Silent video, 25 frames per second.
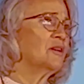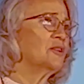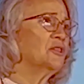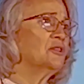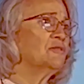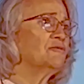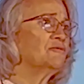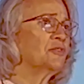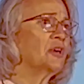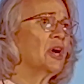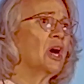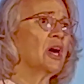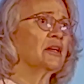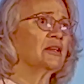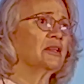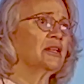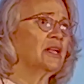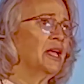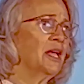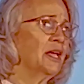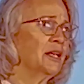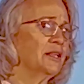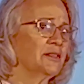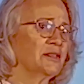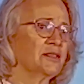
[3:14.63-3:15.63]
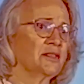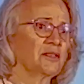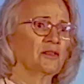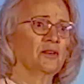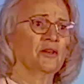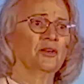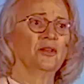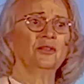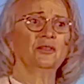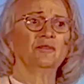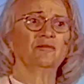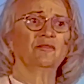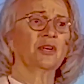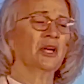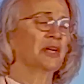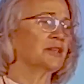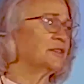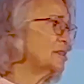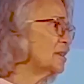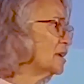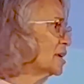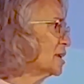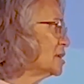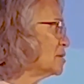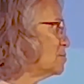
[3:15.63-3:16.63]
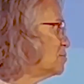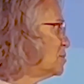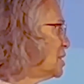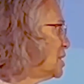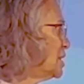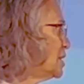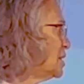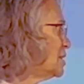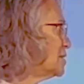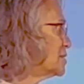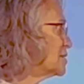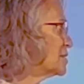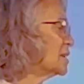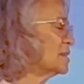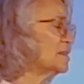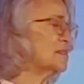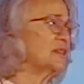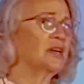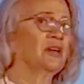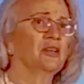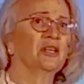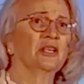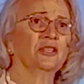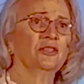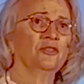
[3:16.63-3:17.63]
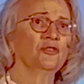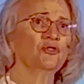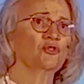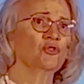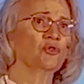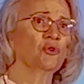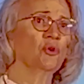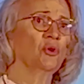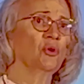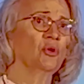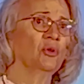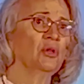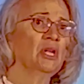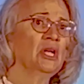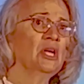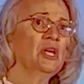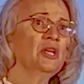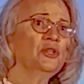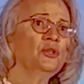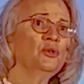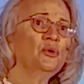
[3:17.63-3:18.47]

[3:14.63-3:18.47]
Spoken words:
You've got cancer, you've got diabetes that's out of control.